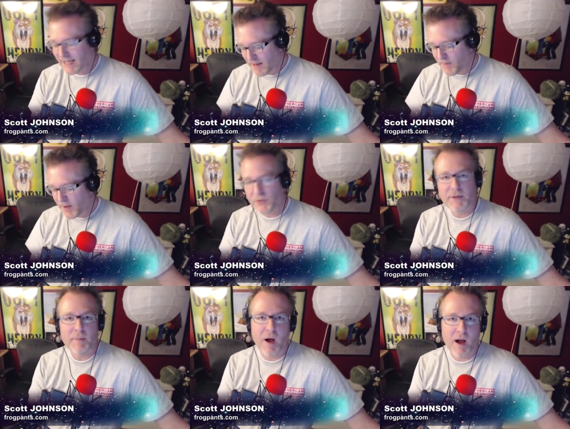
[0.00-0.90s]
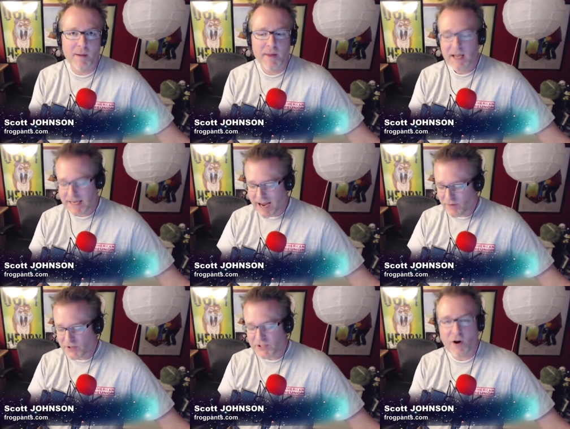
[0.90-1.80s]
They built the bomb. Now
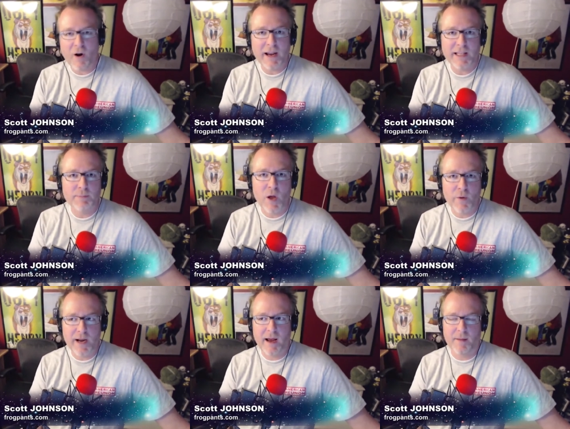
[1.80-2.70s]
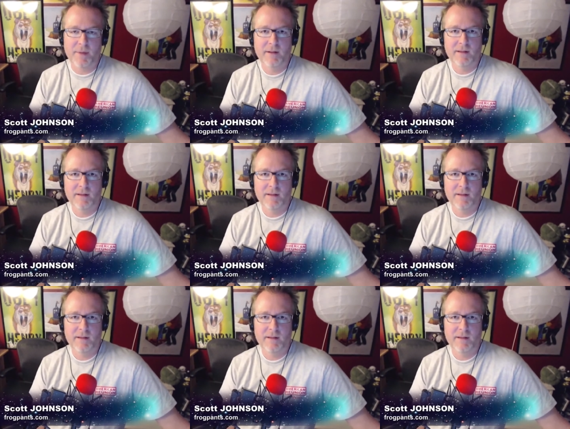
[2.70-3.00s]
they're sorry it's blowing up.